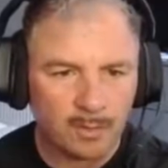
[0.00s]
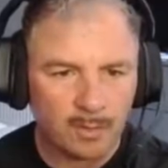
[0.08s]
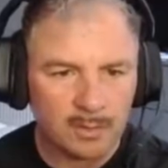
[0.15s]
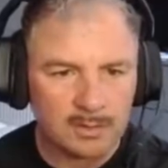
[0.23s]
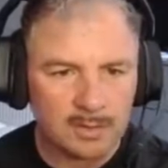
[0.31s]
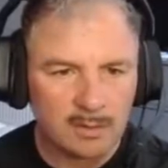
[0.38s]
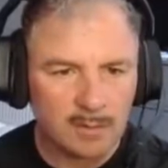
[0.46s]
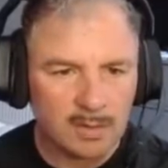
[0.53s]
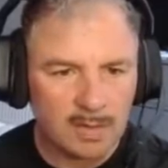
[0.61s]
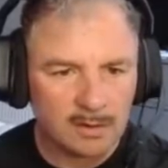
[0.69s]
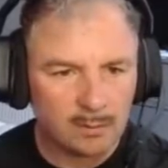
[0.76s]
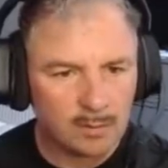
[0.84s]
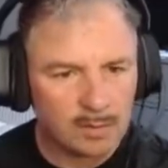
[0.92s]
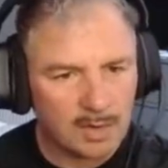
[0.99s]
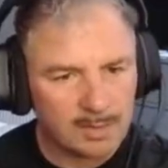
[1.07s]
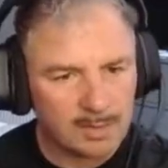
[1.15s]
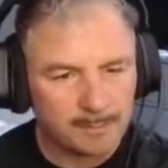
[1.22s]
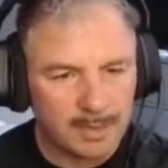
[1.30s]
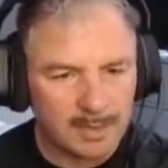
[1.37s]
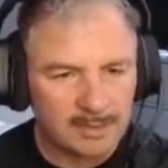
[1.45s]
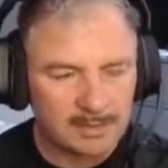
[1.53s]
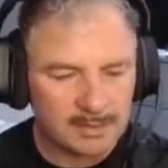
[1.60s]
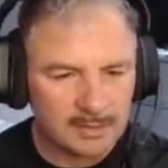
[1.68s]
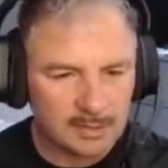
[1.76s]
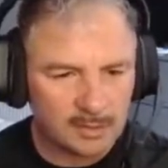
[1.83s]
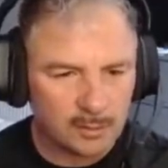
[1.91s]
Because I would like to balance
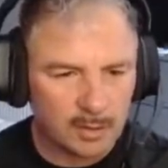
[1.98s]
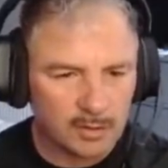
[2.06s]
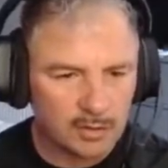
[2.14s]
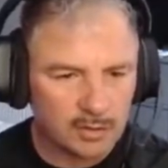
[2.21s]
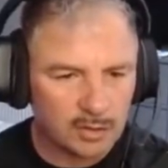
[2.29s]
the situation.